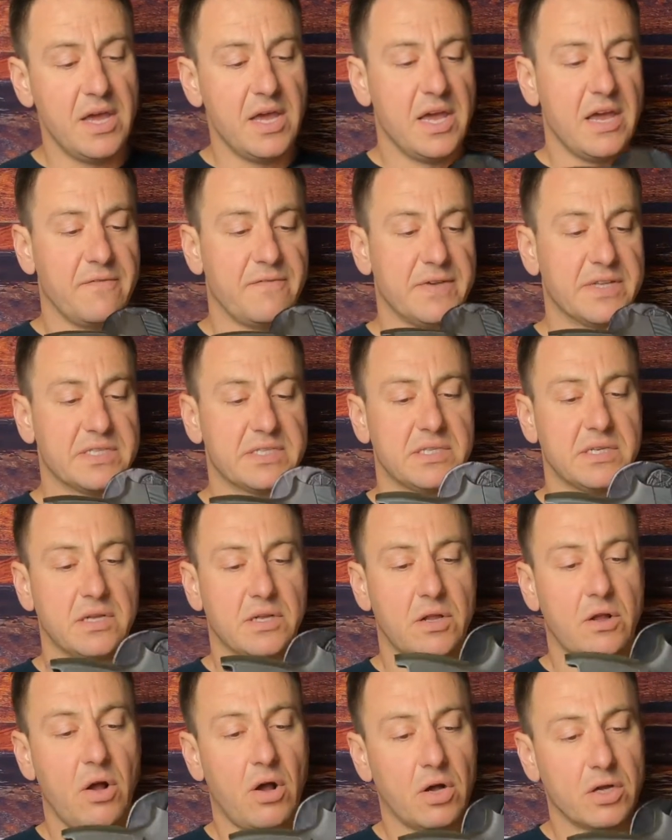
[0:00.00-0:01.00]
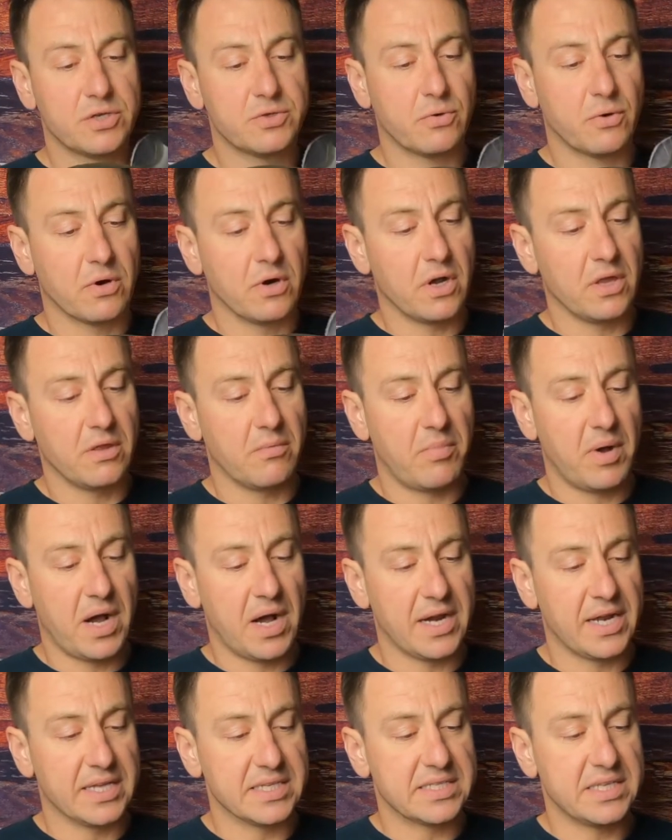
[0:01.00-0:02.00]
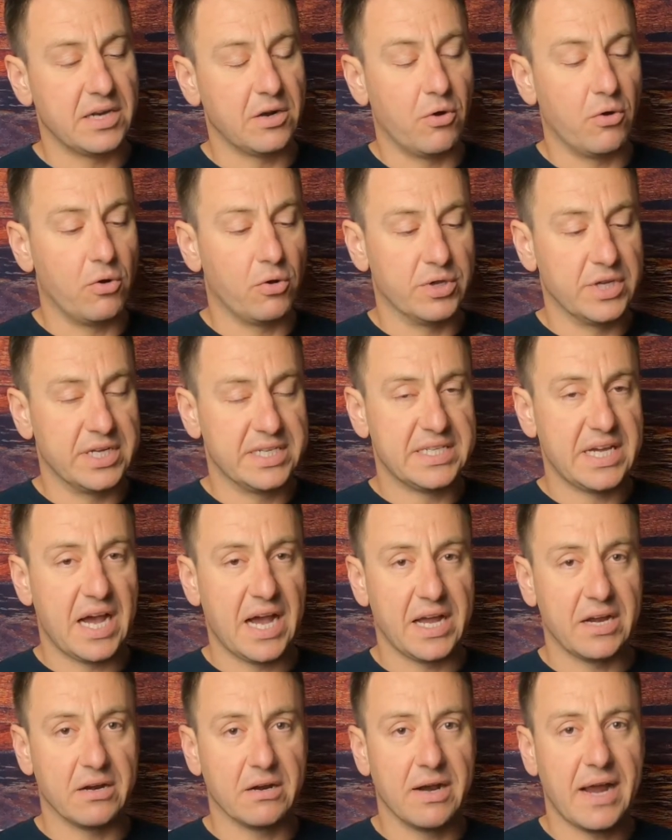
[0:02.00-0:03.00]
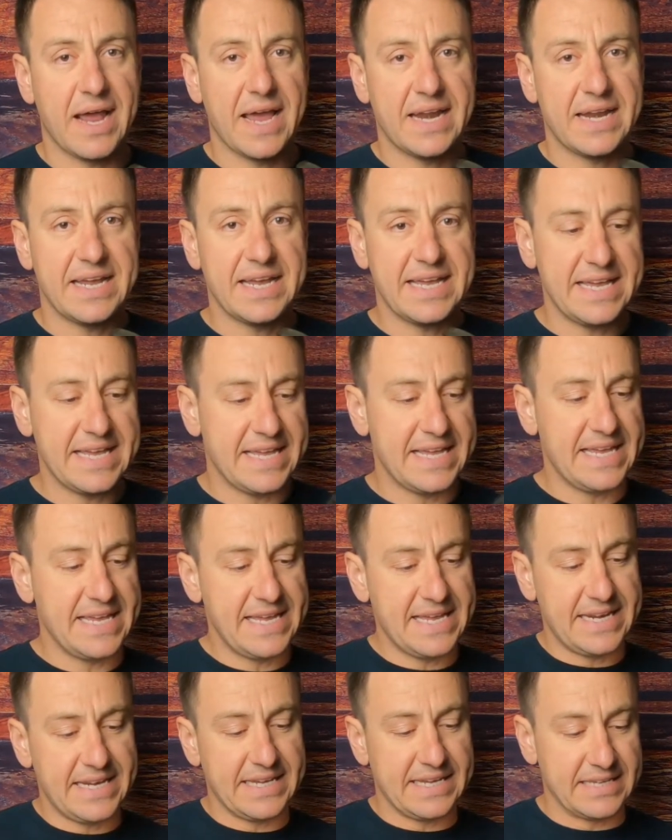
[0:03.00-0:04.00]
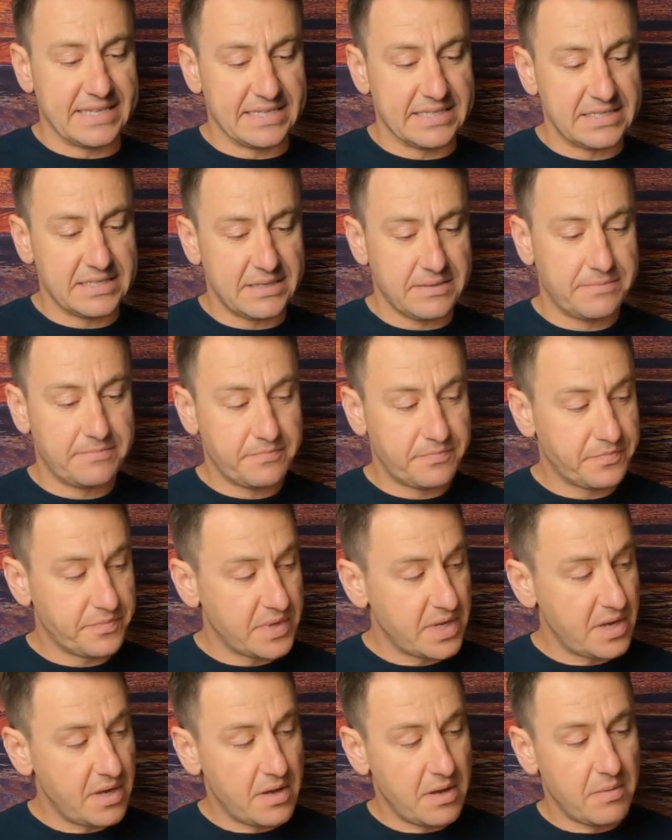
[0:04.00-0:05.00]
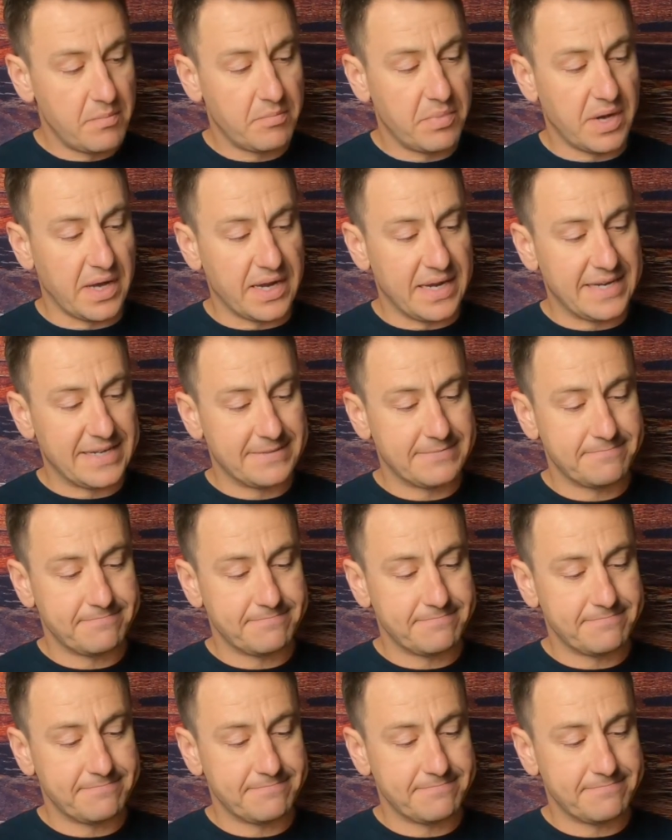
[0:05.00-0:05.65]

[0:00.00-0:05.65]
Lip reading: if it's contouring on the body, it's gonna hold it tighter, and it is, but